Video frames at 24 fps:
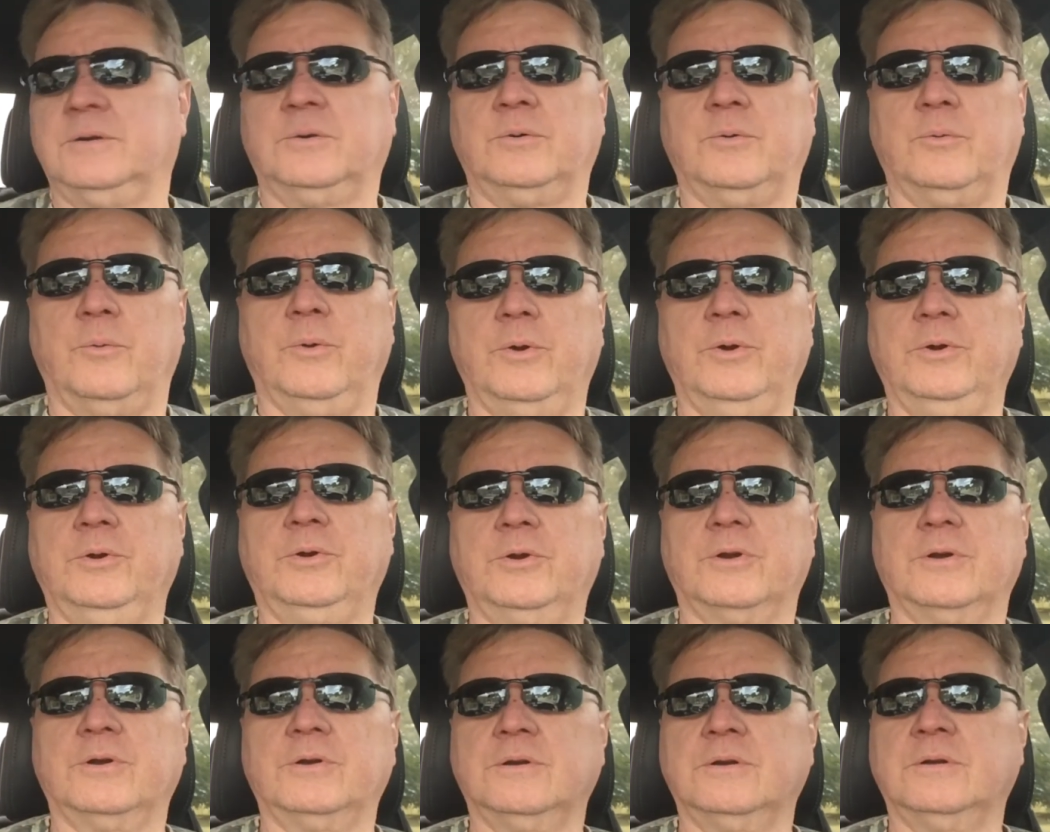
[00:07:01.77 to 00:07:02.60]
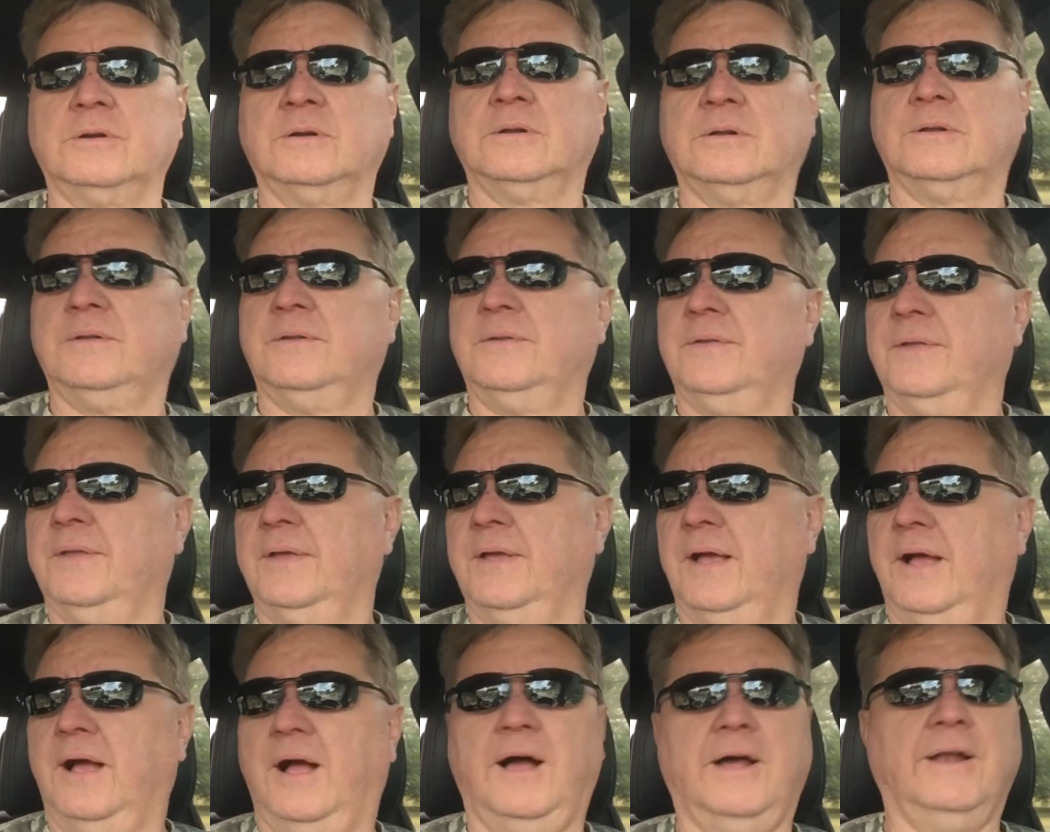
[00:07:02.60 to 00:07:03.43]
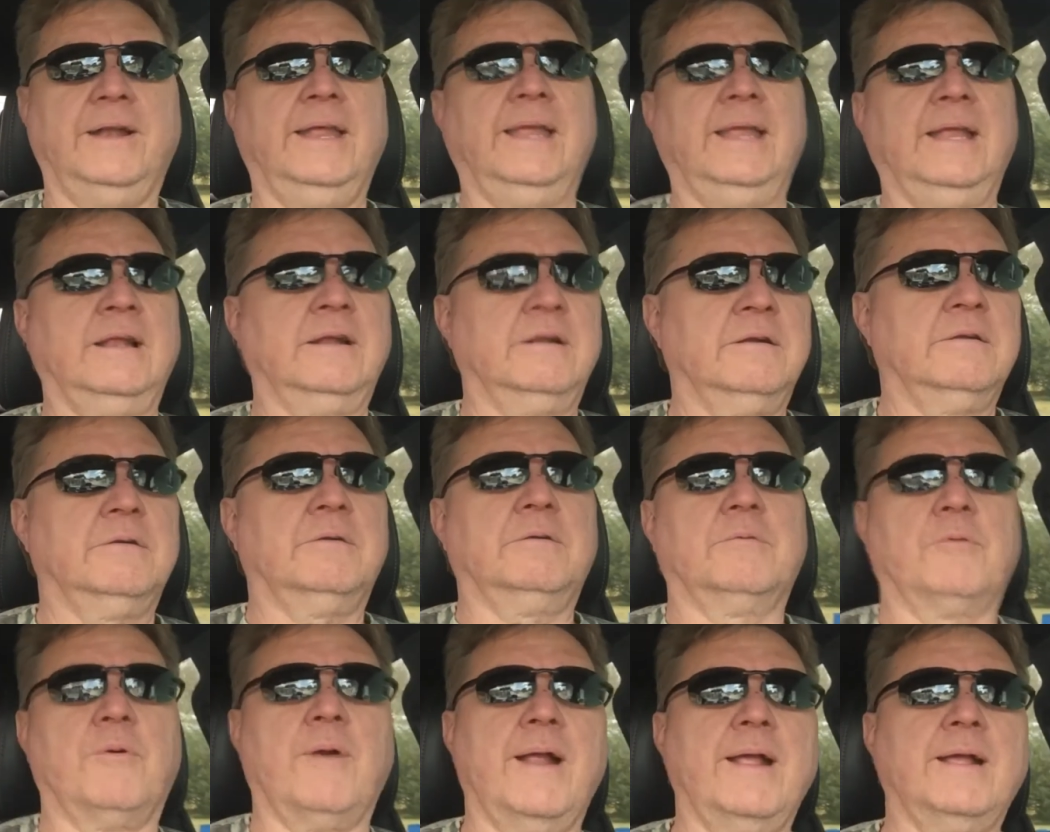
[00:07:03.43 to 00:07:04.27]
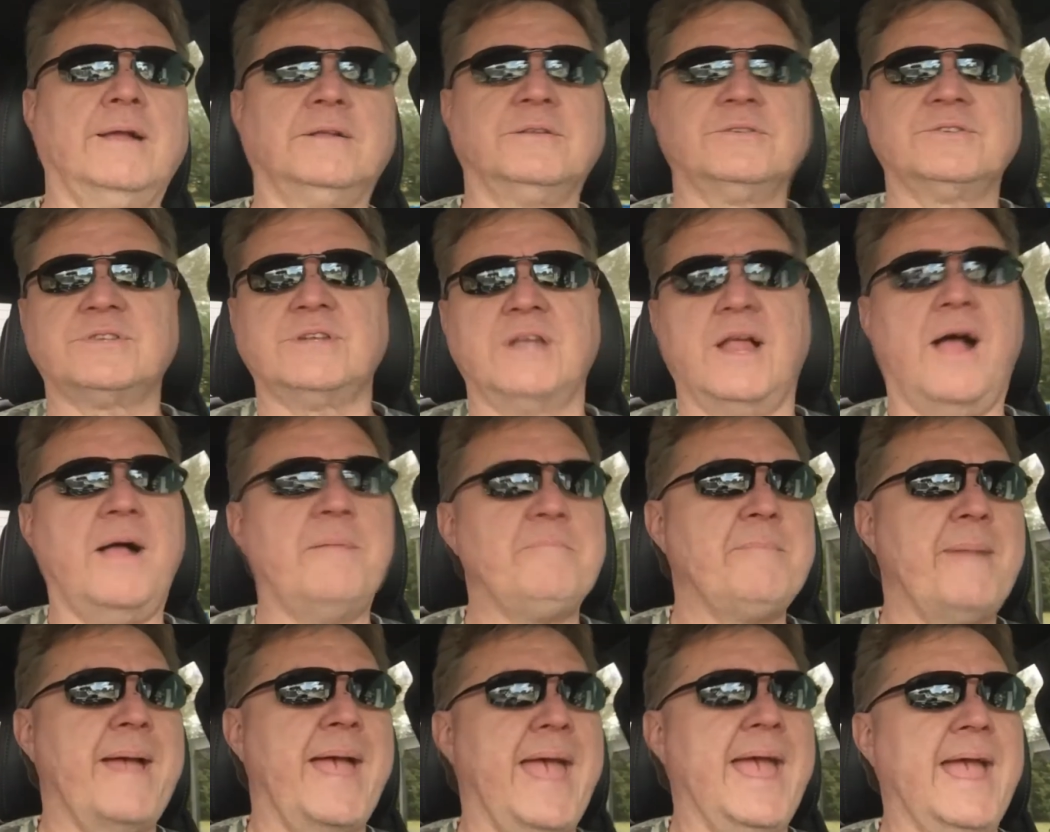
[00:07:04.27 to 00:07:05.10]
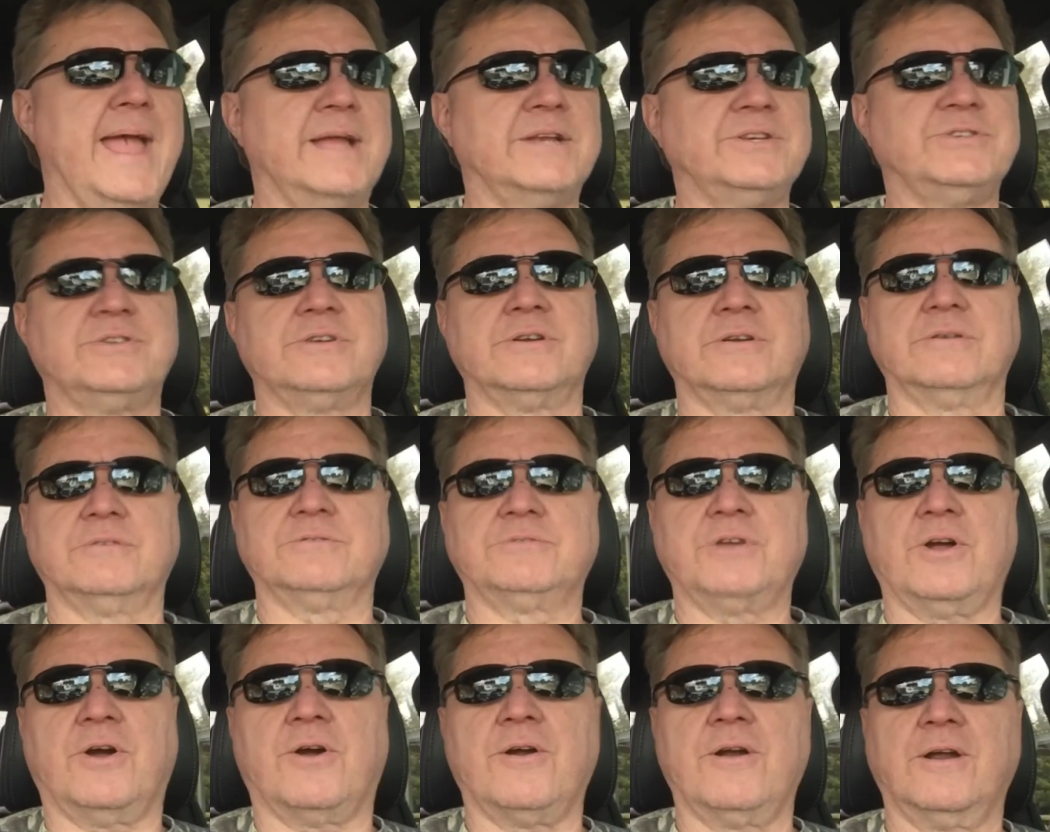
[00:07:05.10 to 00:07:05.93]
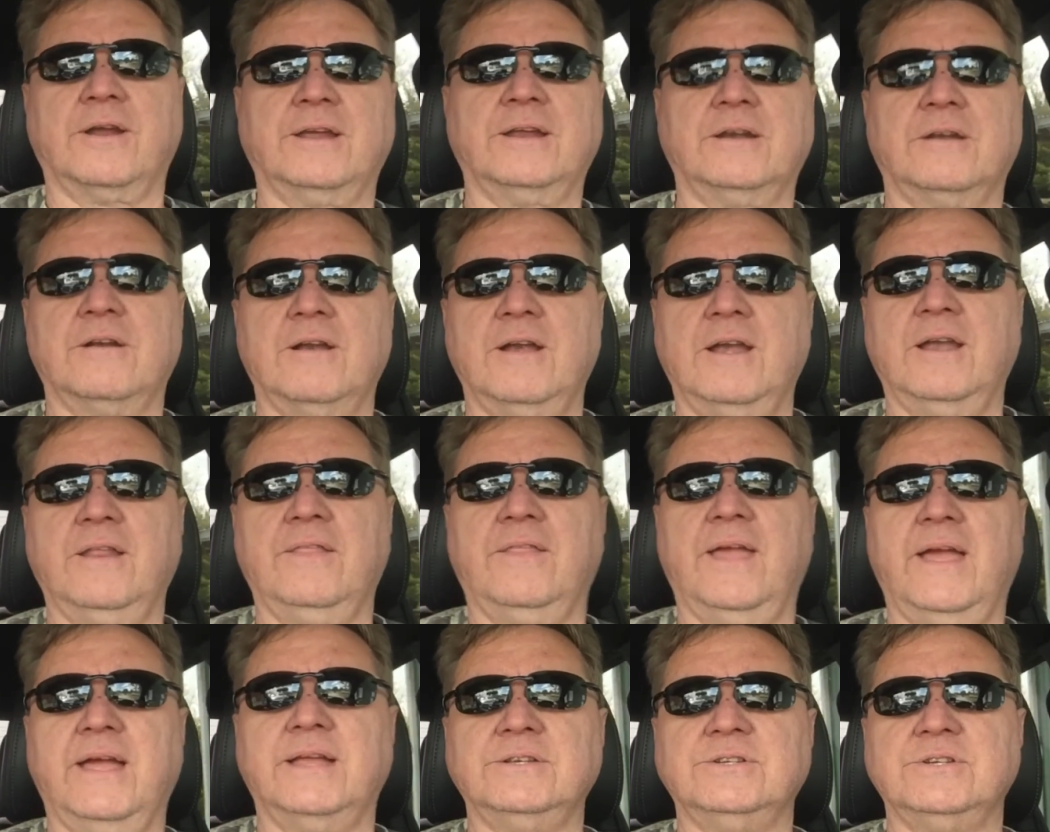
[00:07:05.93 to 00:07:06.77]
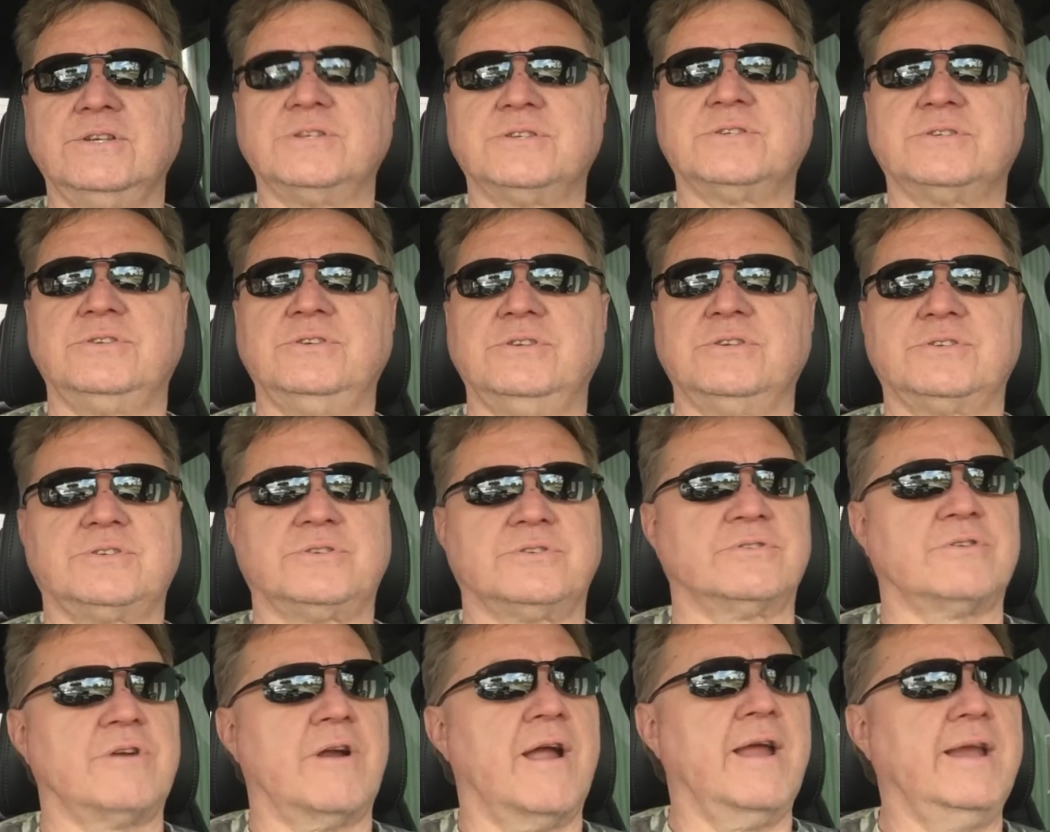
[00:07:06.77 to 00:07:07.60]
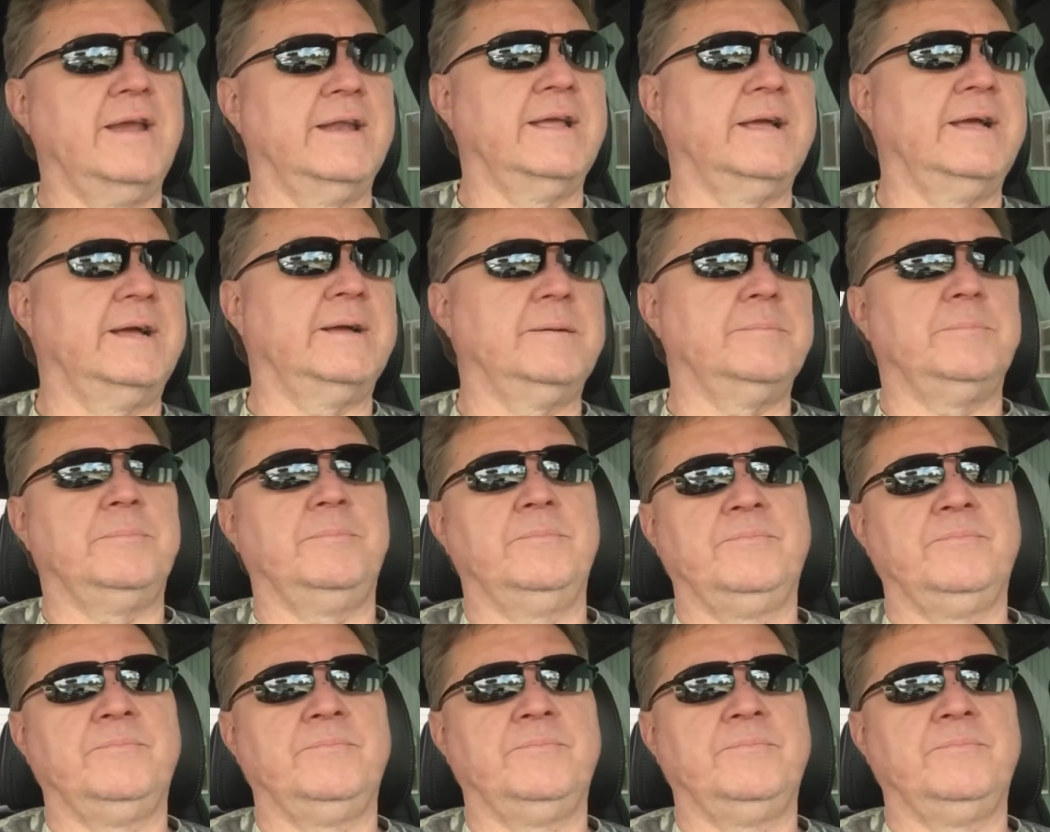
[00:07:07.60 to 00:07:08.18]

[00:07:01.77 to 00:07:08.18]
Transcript: Ruger hunting rounds, not match or target or any of that, just straight up